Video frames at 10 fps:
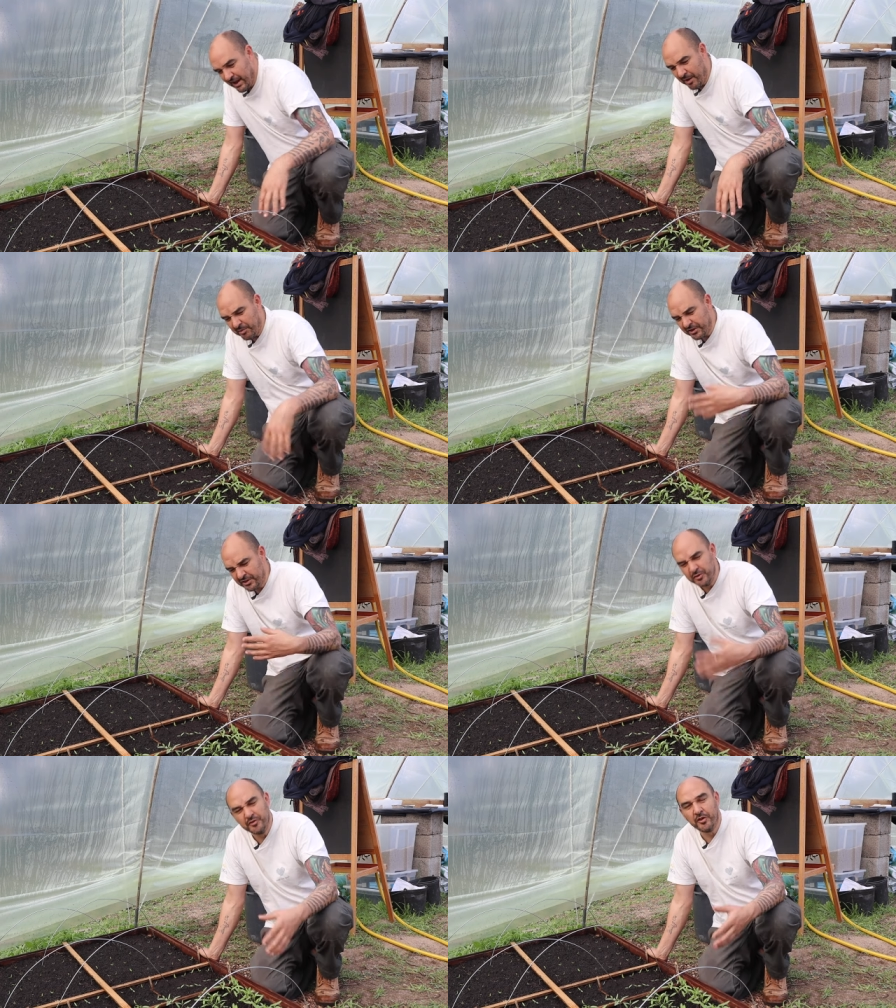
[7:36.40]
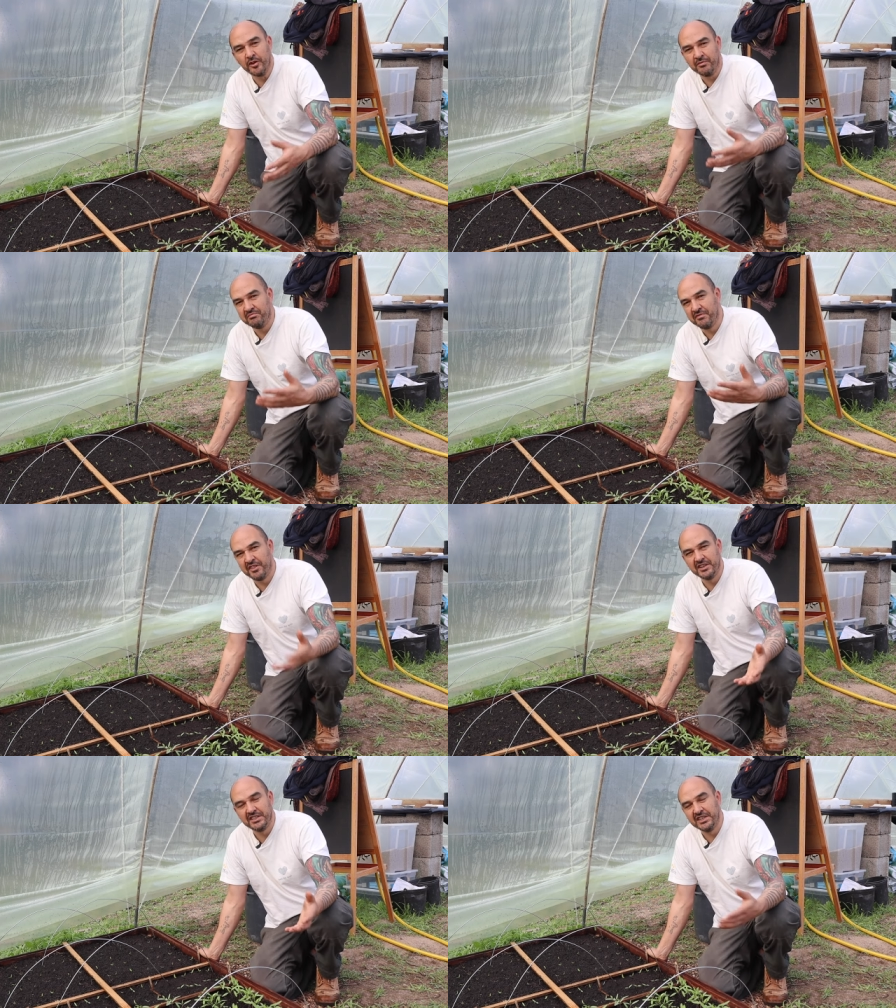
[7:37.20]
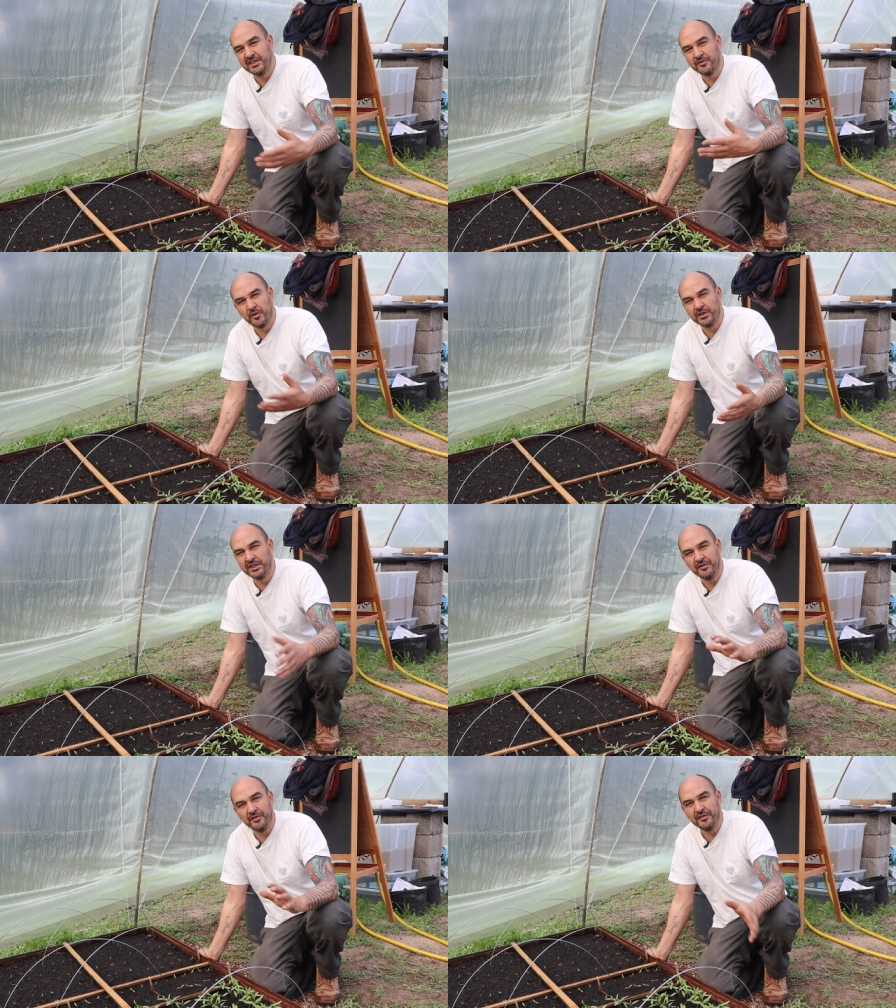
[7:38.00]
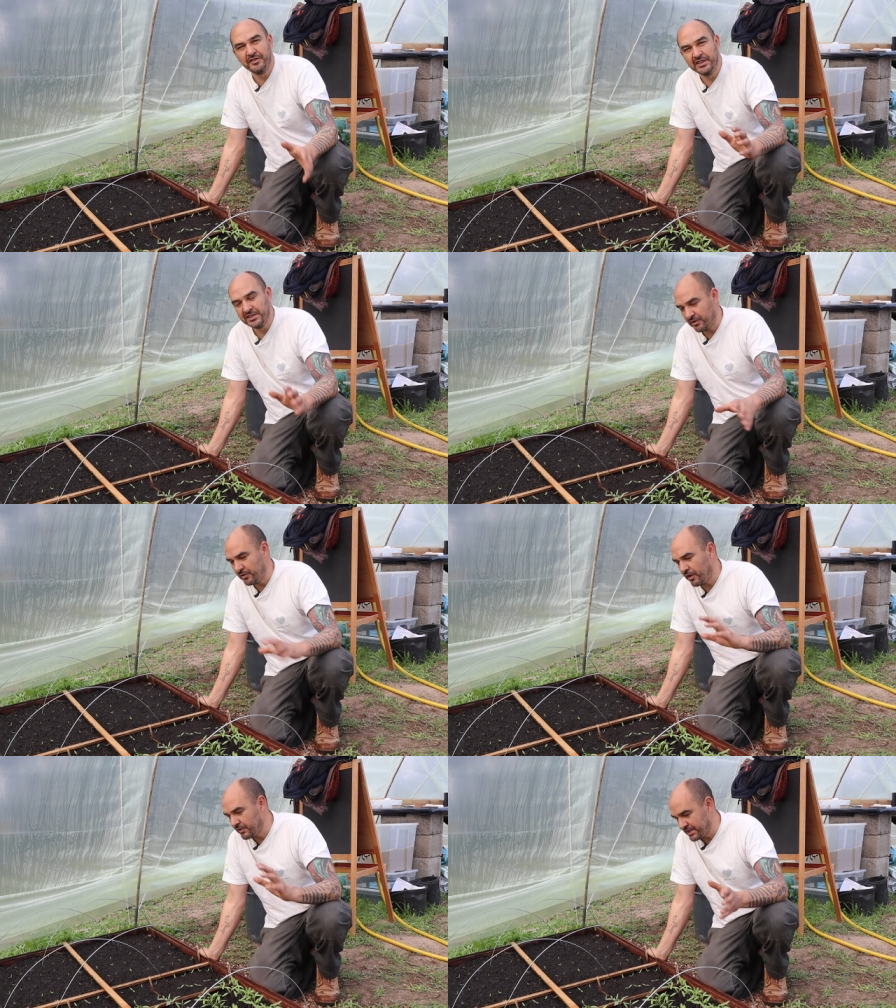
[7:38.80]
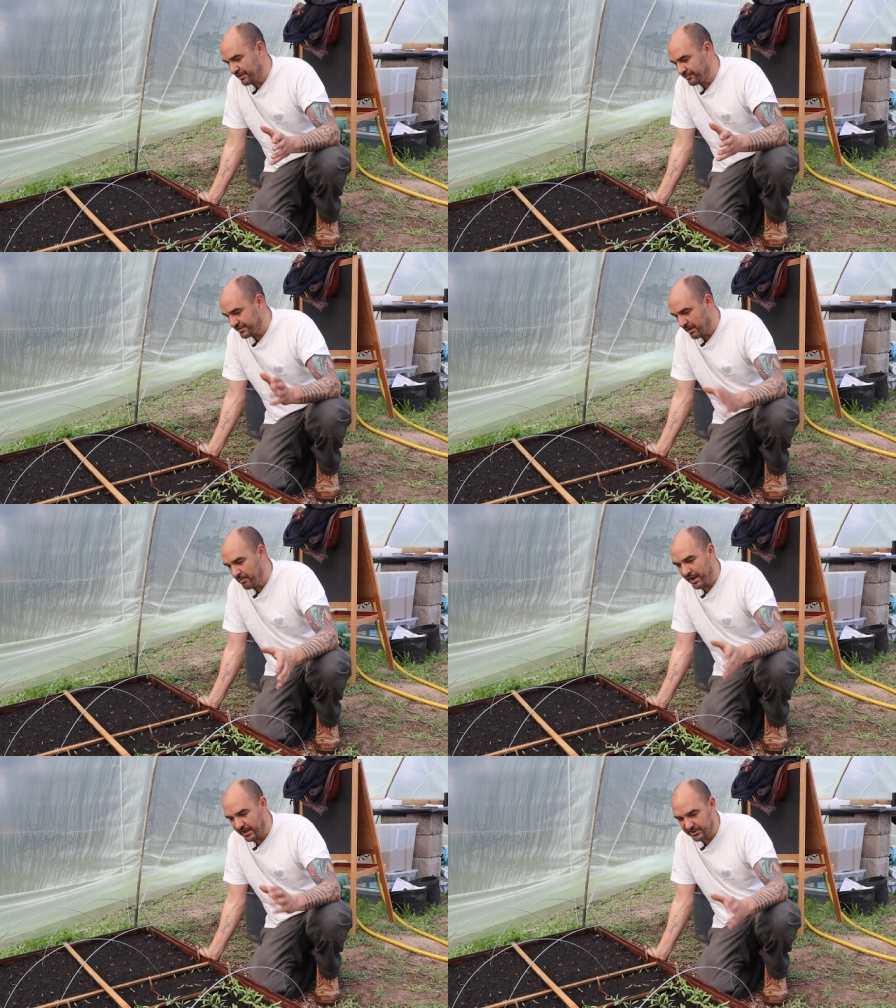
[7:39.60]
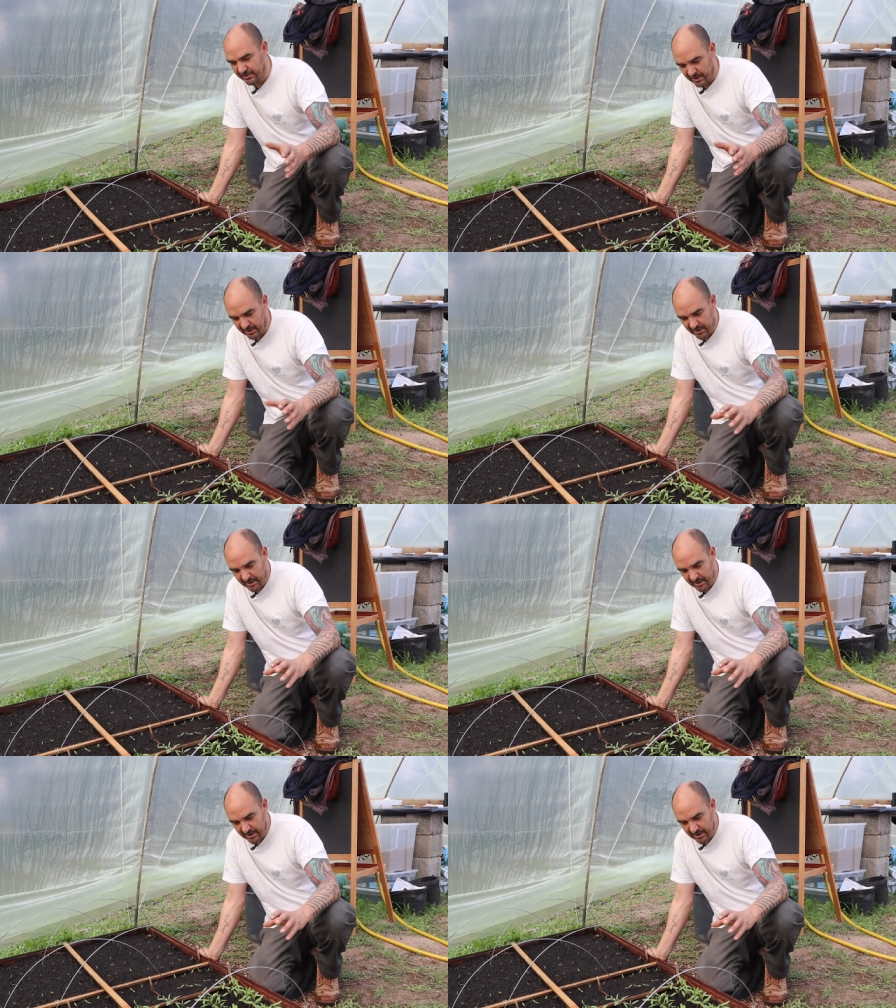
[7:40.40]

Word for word: I'm gonna do for 13, 14, 15, so you always have some extra,